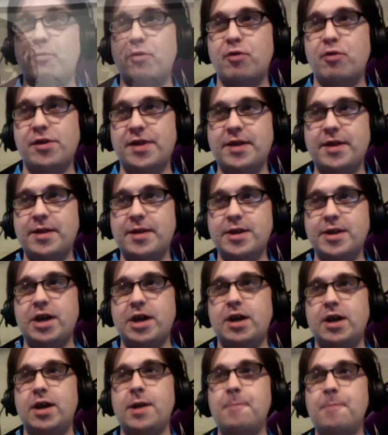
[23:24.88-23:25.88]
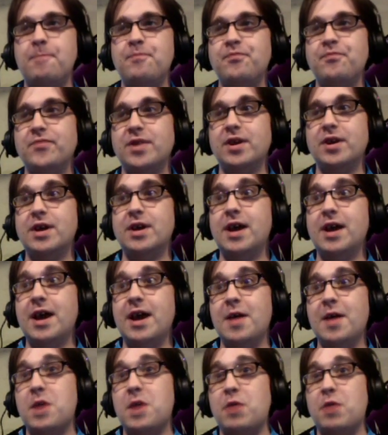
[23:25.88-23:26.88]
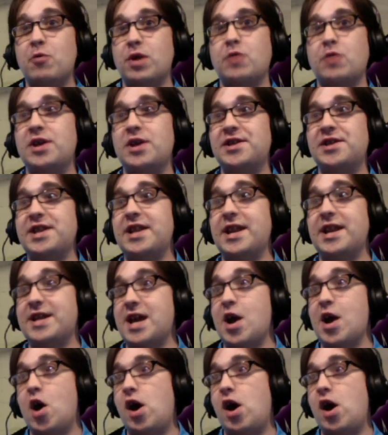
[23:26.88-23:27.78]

with it this year. And requested a day off.